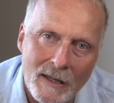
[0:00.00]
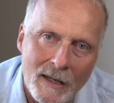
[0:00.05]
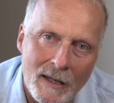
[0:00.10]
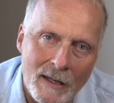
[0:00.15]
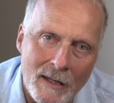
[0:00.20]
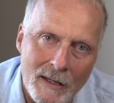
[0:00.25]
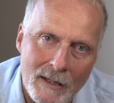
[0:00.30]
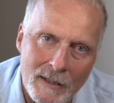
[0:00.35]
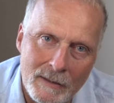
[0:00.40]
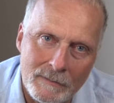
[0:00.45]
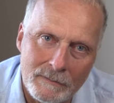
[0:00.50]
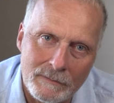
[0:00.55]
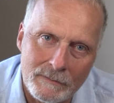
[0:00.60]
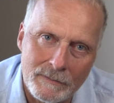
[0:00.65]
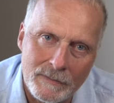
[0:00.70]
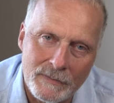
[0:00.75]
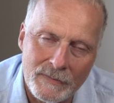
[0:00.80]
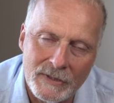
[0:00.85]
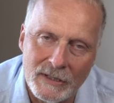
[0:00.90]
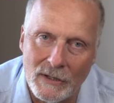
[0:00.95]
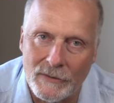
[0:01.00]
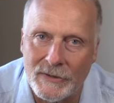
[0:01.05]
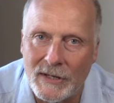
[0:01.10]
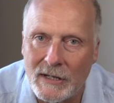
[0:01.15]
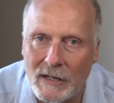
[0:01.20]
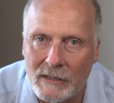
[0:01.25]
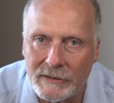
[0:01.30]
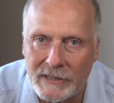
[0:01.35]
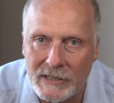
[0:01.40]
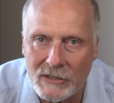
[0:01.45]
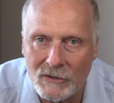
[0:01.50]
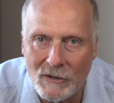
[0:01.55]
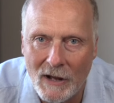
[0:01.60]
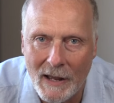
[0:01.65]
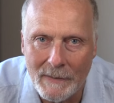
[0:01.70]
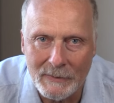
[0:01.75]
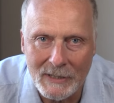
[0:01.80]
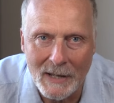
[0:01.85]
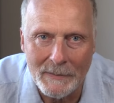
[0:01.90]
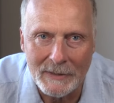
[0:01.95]
You know, then I'll
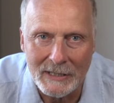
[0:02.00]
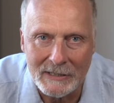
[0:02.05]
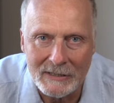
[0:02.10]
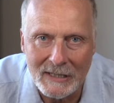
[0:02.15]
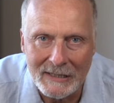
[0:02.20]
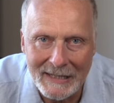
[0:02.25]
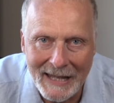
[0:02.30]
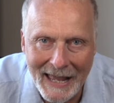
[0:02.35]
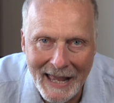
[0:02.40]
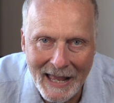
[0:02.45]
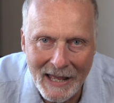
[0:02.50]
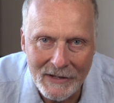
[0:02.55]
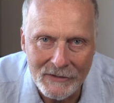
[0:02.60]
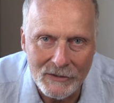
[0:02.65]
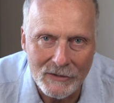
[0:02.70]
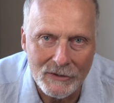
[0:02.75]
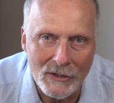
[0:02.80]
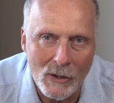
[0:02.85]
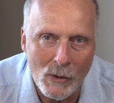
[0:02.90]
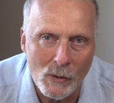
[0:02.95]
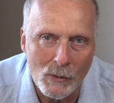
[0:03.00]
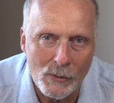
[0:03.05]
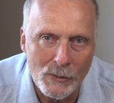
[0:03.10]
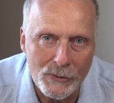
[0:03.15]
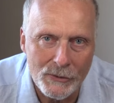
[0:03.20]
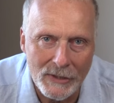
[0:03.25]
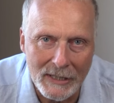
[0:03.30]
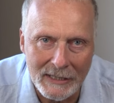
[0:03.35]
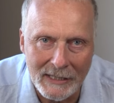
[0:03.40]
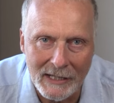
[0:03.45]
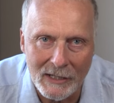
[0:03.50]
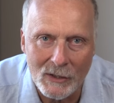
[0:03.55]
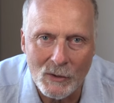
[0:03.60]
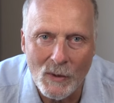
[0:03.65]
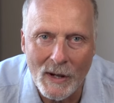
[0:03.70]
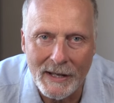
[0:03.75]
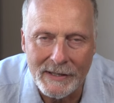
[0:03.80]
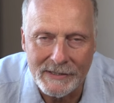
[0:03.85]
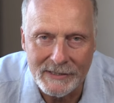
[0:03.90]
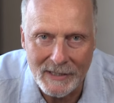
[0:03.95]
describe coming into land and the whole thing in
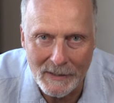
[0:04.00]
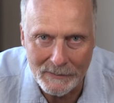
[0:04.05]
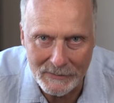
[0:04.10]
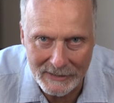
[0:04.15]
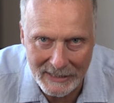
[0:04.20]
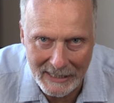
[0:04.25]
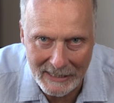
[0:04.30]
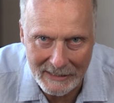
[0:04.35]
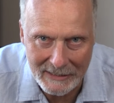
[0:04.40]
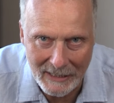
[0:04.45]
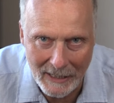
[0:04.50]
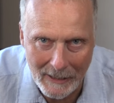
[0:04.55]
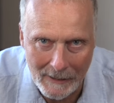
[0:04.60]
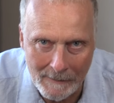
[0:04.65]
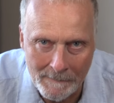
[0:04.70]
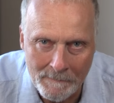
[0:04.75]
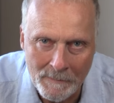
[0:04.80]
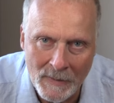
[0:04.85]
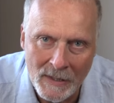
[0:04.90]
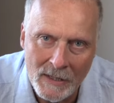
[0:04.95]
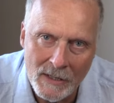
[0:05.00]
quite some detail.